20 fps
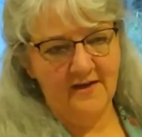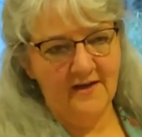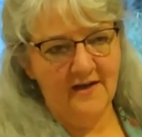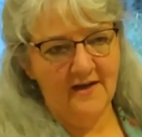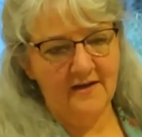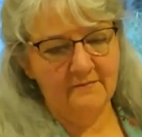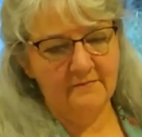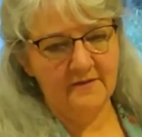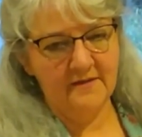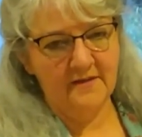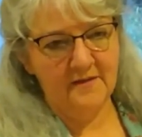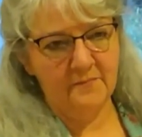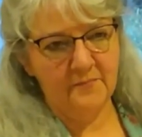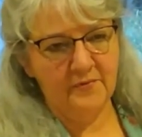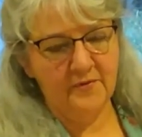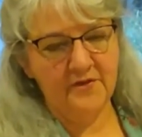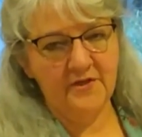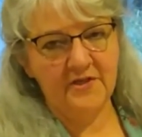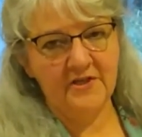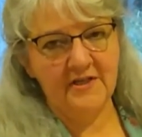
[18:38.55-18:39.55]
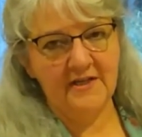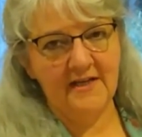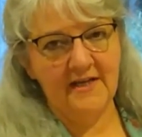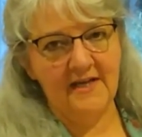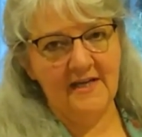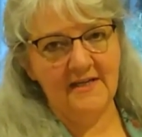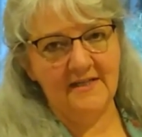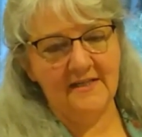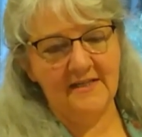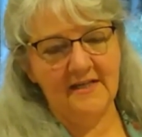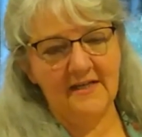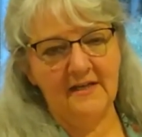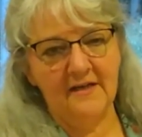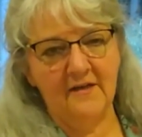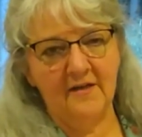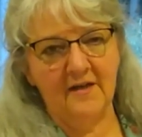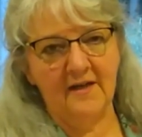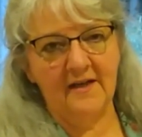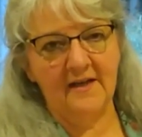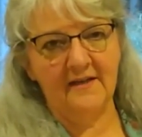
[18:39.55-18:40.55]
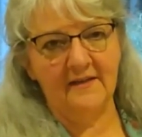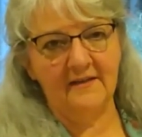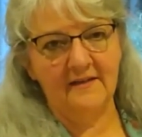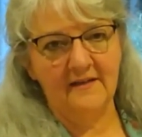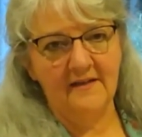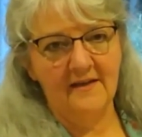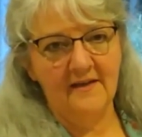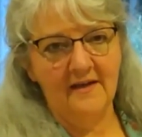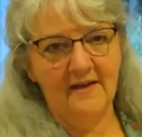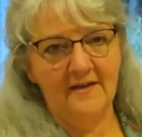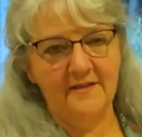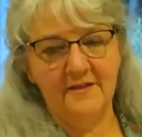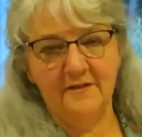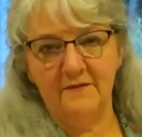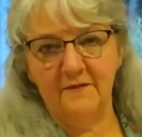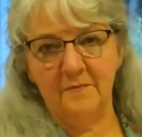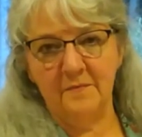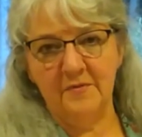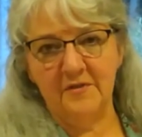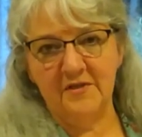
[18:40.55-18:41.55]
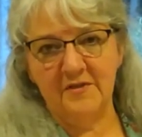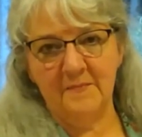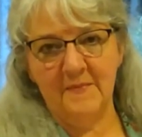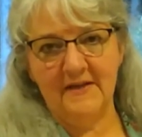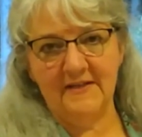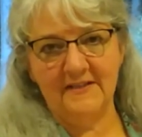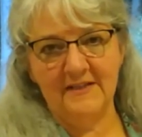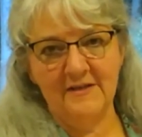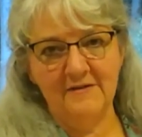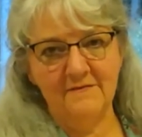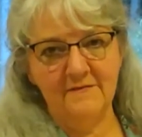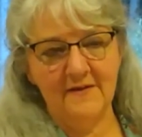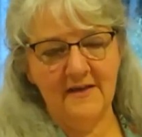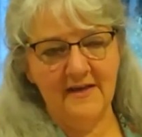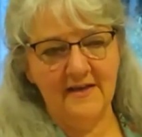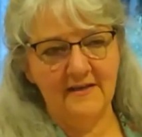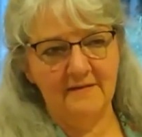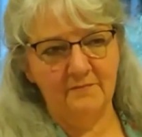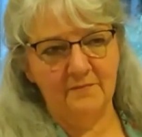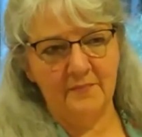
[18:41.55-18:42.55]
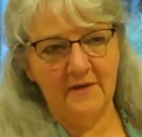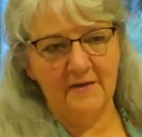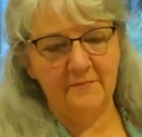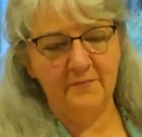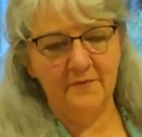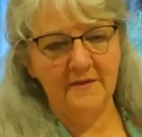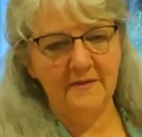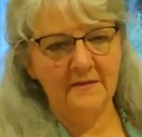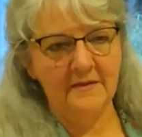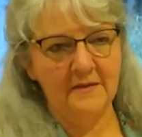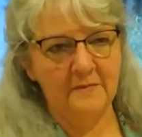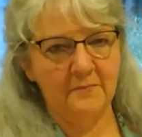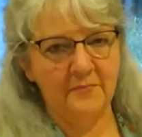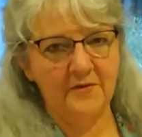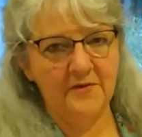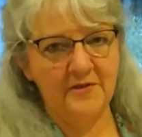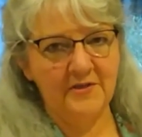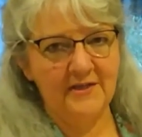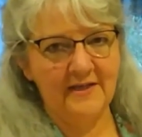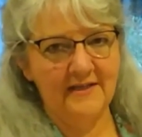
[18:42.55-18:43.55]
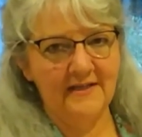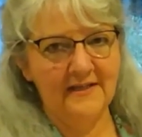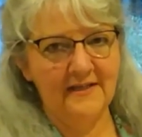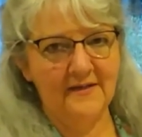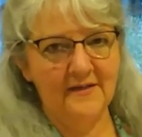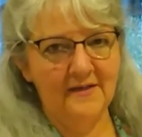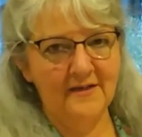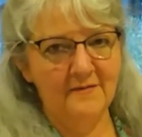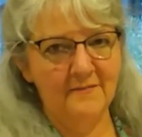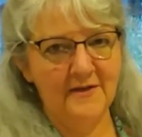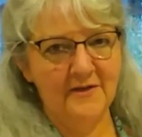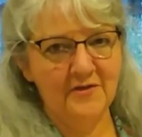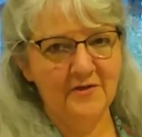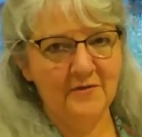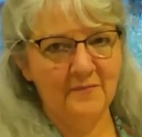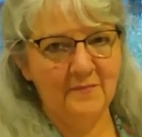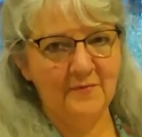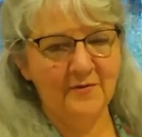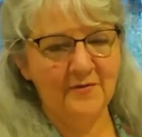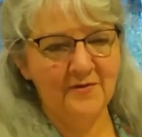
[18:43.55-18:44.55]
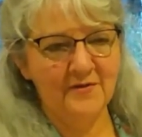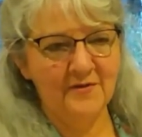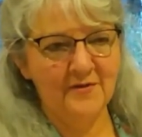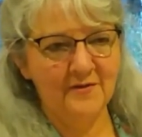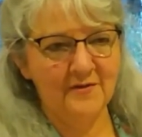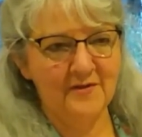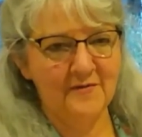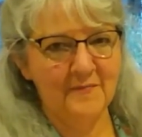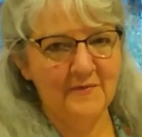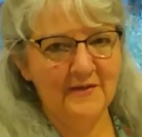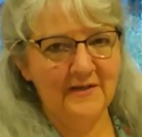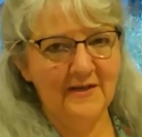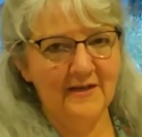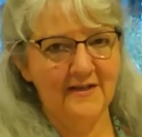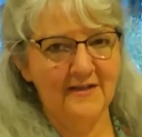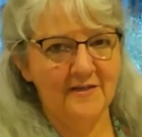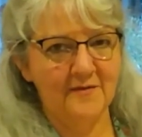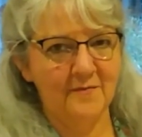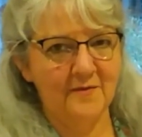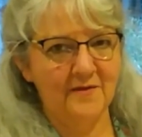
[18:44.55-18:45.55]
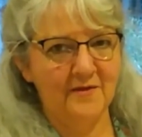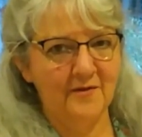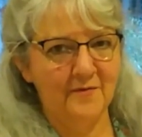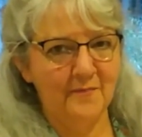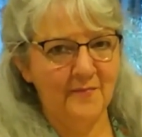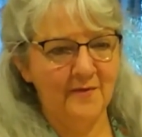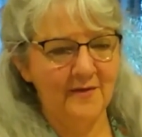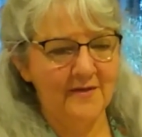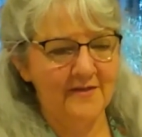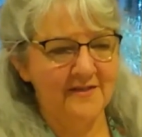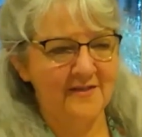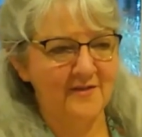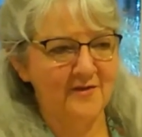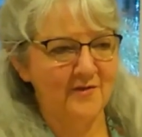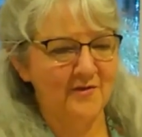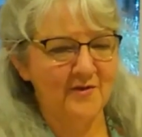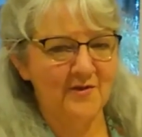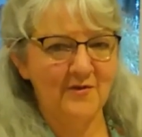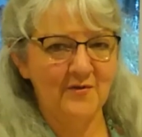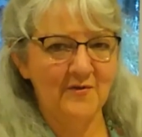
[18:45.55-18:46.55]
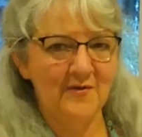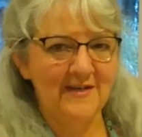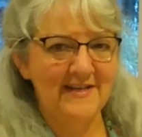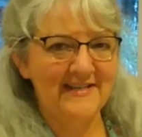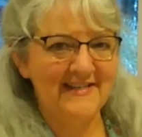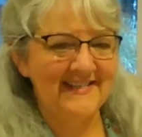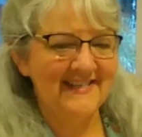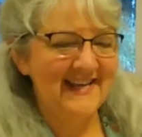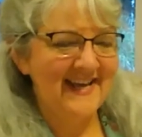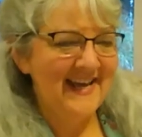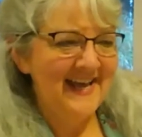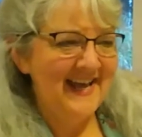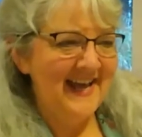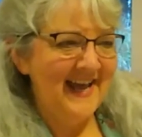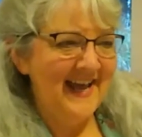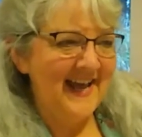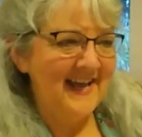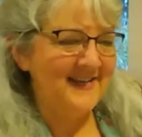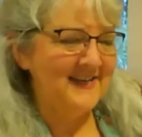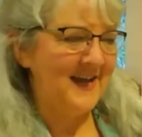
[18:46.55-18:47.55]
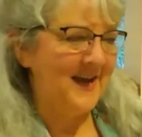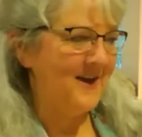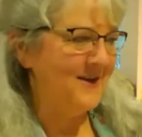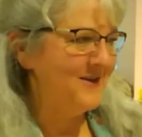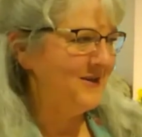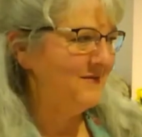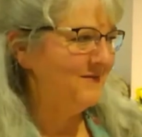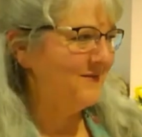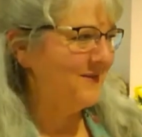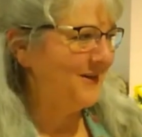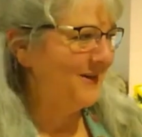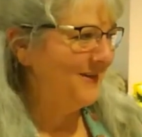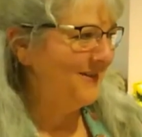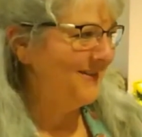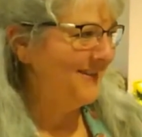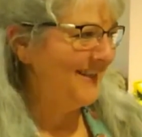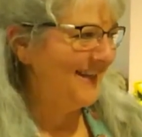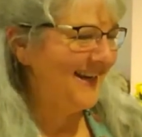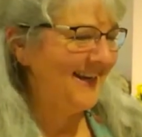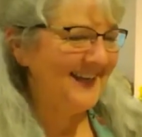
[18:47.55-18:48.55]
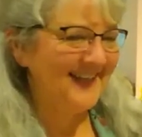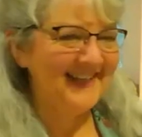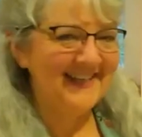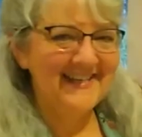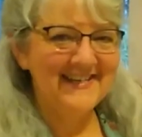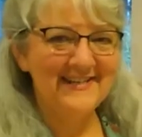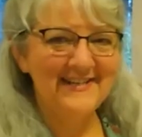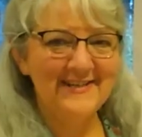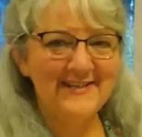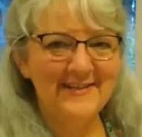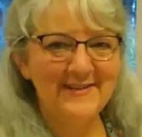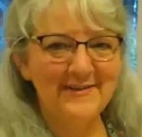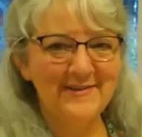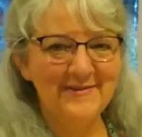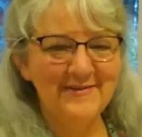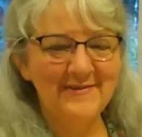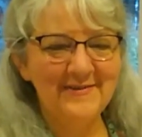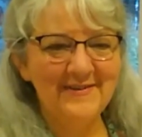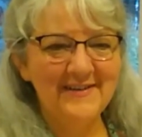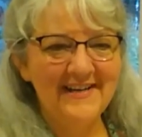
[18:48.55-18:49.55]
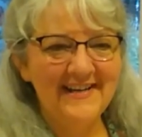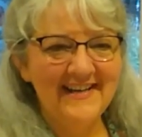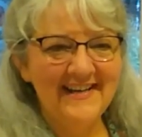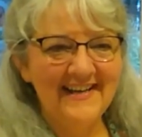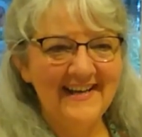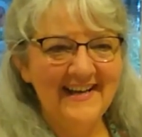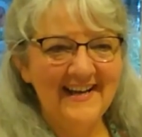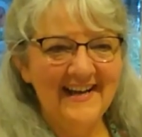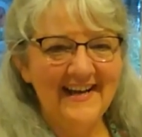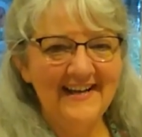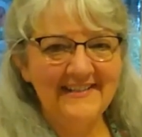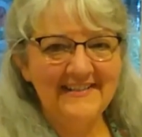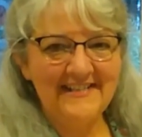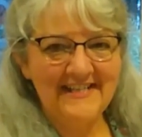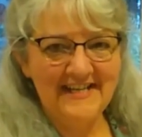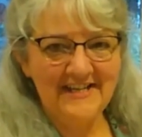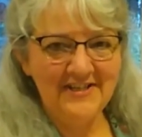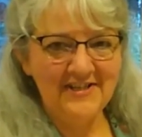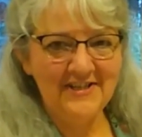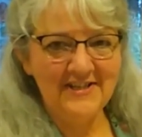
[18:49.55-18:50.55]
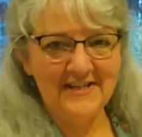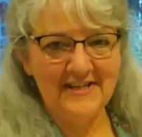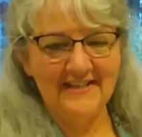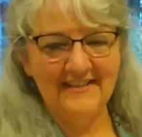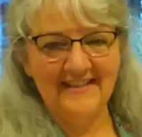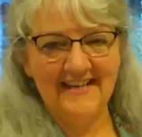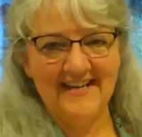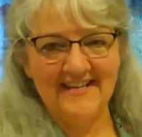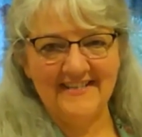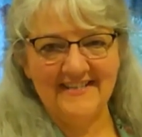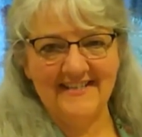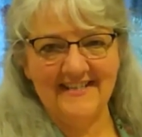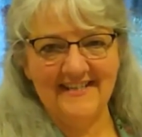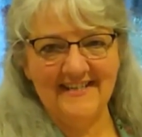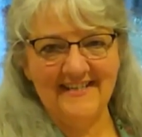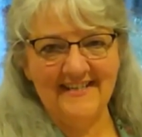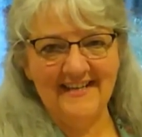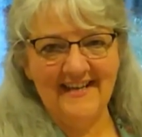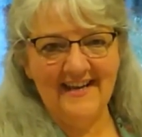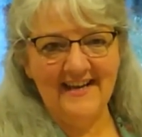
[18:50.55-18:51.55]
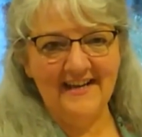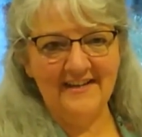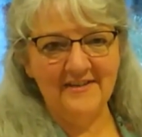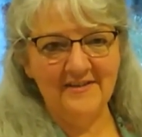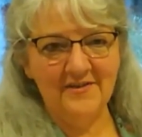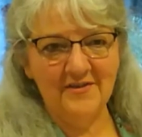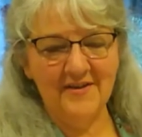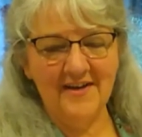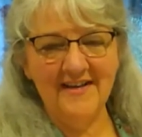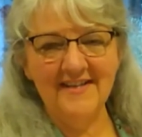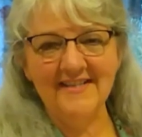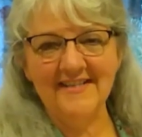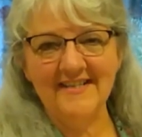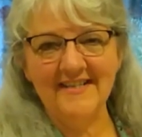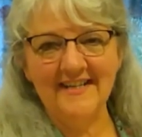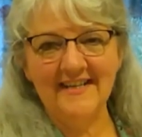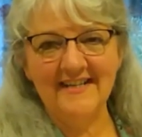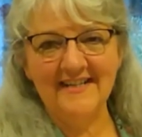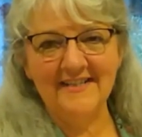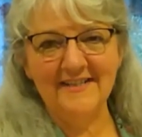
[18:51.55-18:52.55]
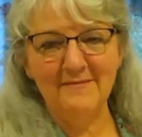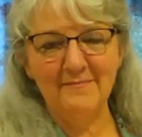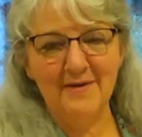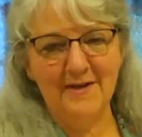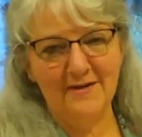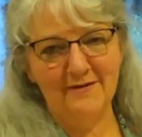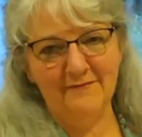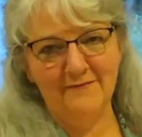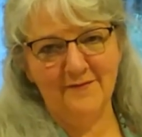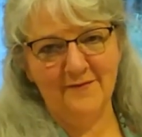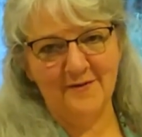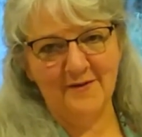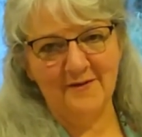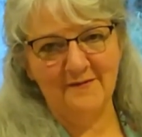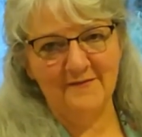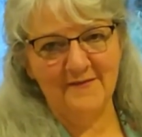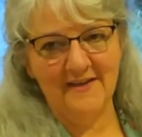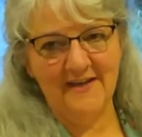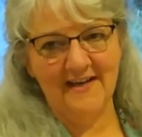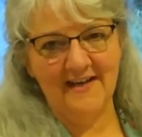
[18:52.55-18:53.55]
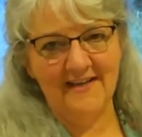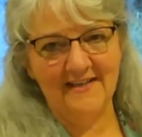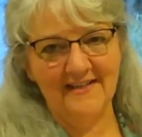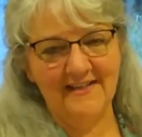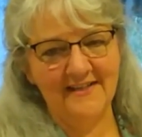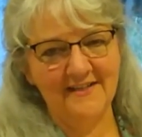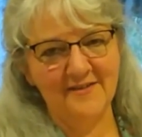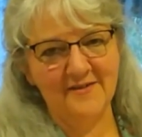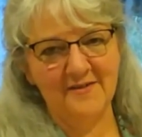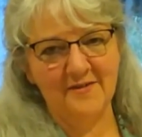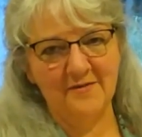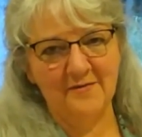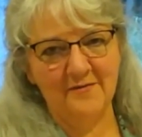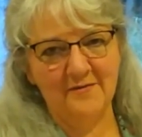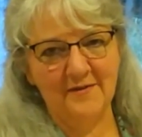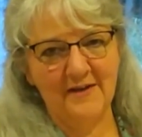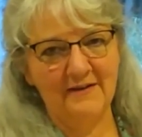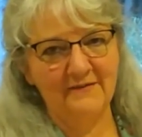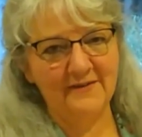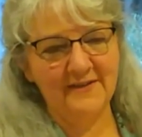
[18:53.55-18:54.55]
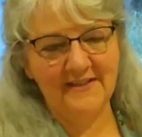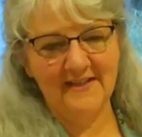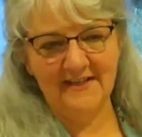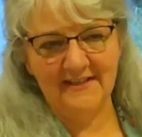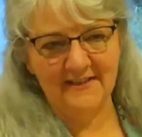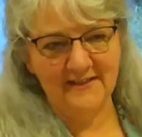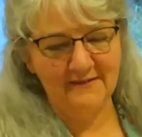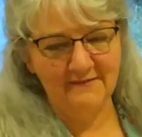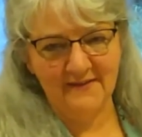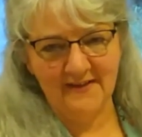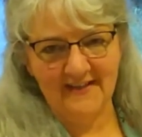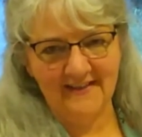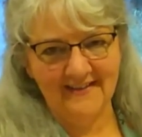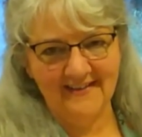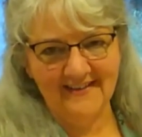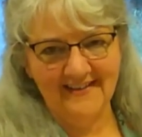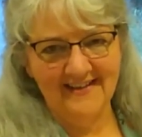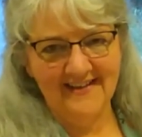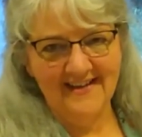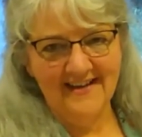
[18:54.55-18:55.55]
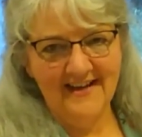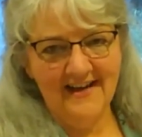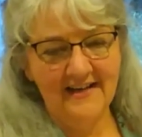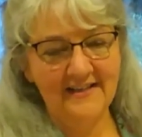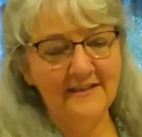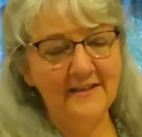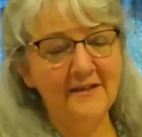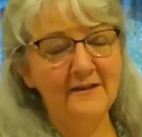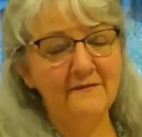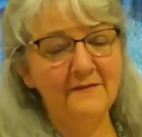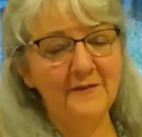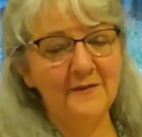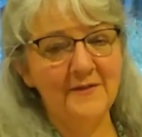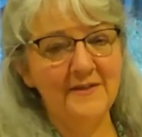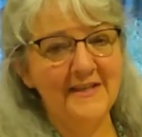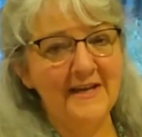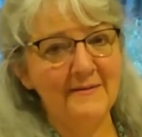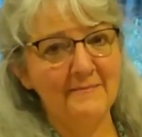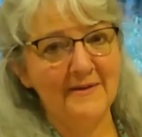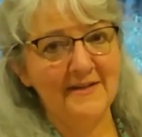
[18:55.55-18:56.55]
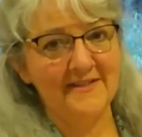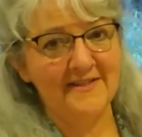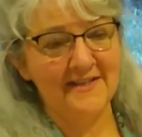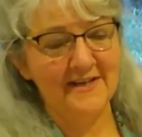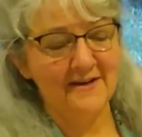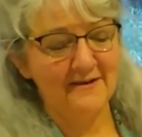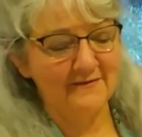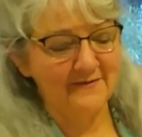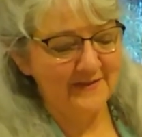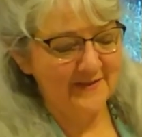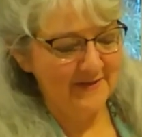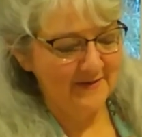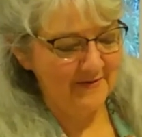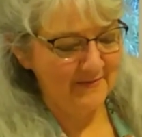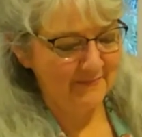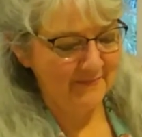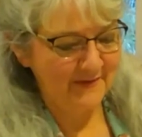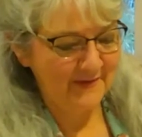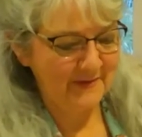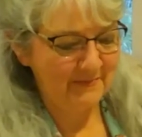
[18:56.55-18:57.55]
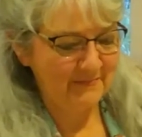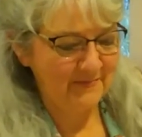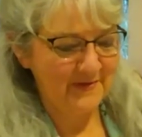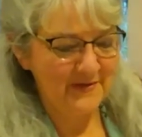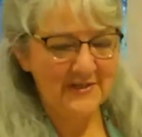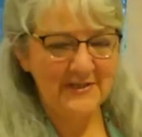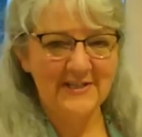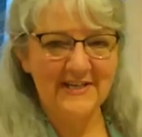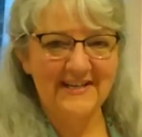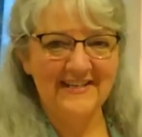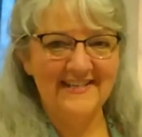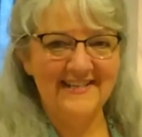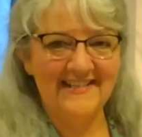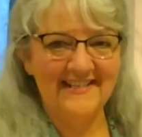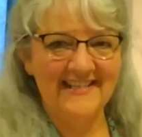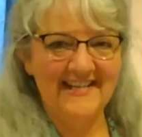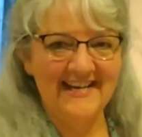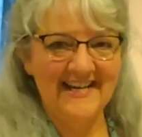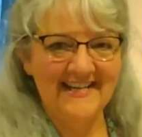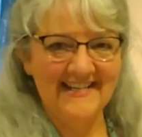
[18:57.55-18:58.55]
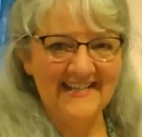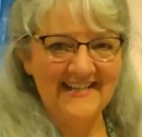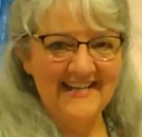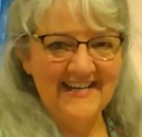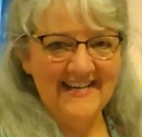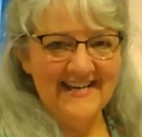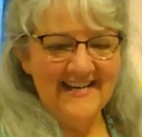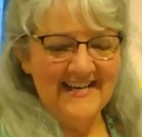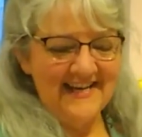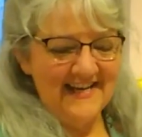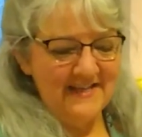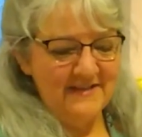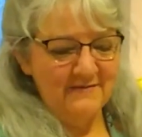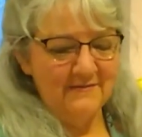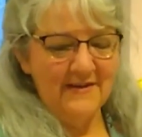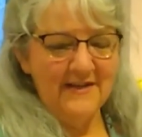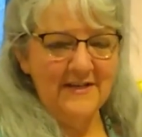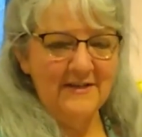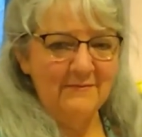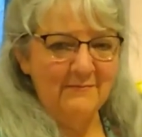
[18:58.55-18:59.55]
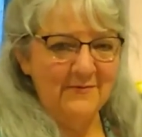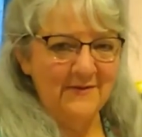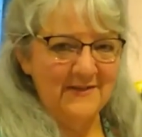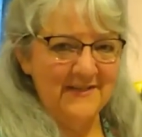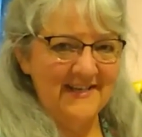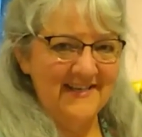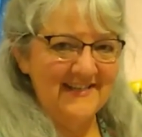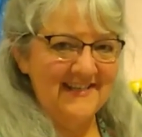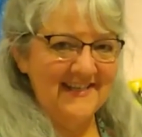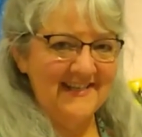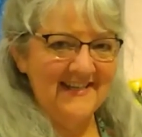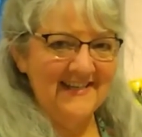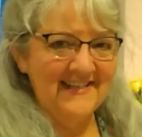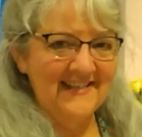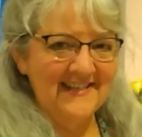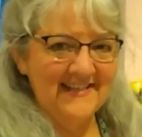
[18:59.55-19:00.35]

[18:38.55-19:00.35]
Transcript: I really appreciate hearing a different perspective, and I really appreciate hearing about your personal experience with your books and your stories, and how you turned that into a teaching lesson and translated the metaphor of that into everyday living. I love doing that myself, so I've really appreciated that and the way you presented it.